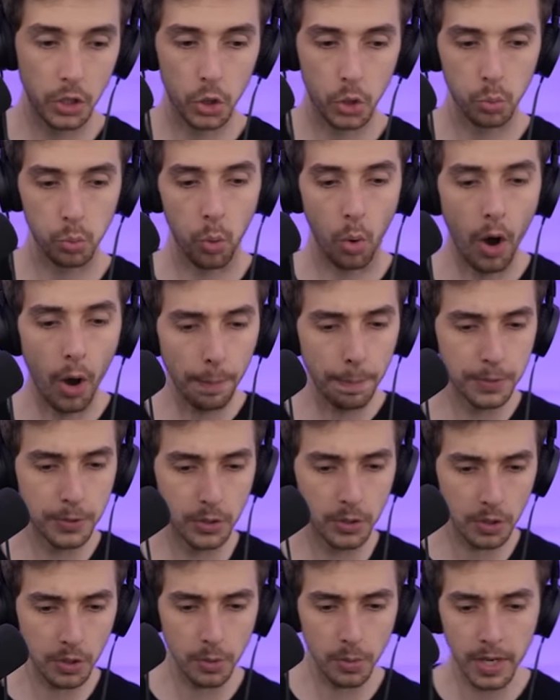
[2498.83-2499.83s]

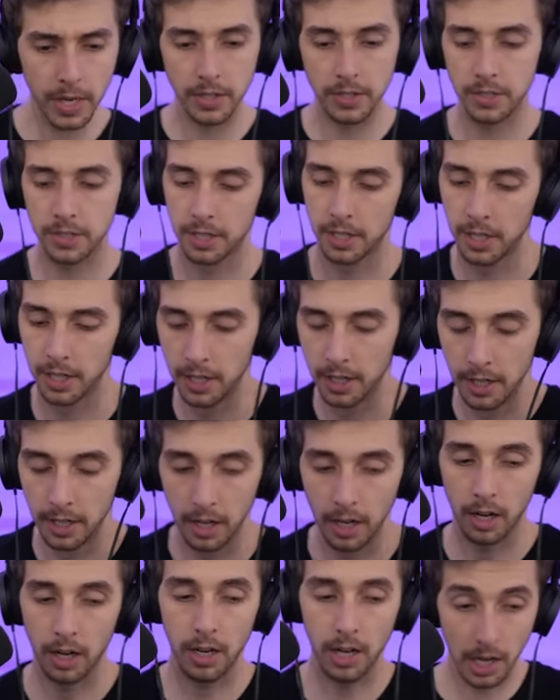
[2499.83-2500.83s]
swaps to it.
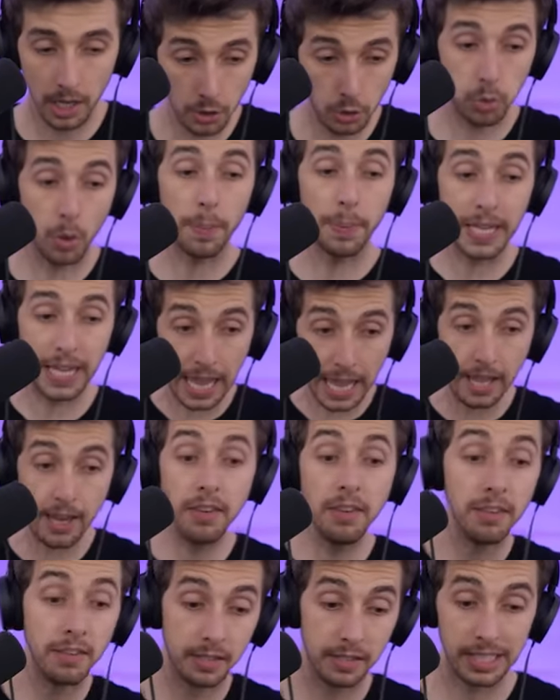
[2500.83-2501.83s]
And swap
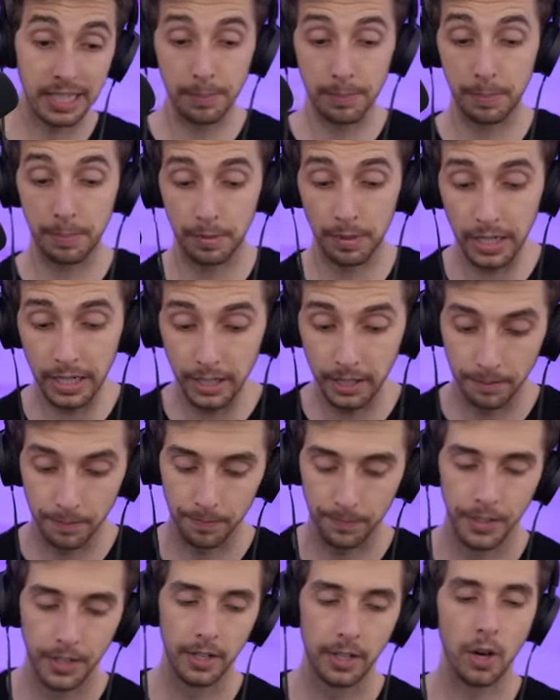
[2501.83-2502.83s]
again. That'd be brilliant.
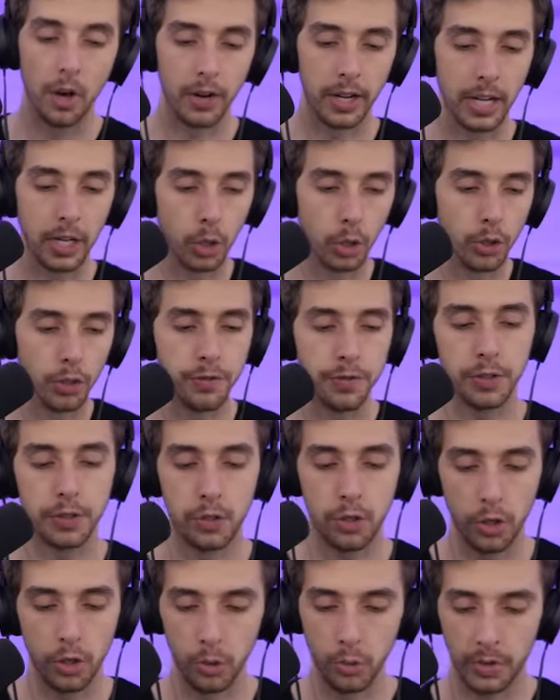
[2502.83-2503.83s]
Okay, goes for
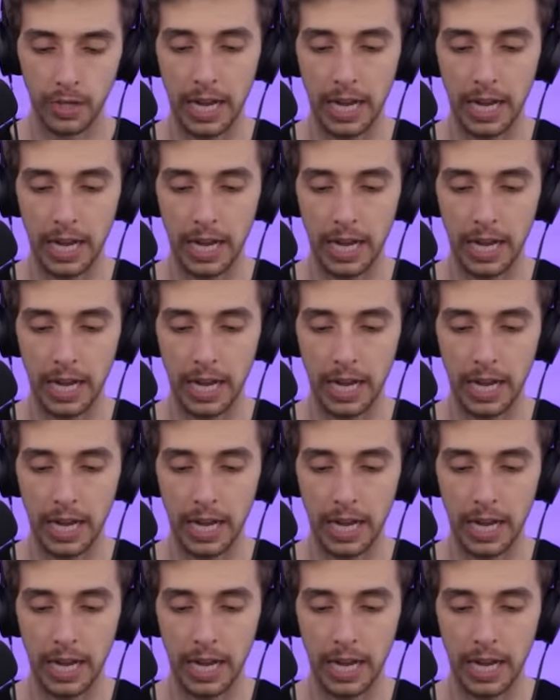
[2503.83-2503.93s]
two.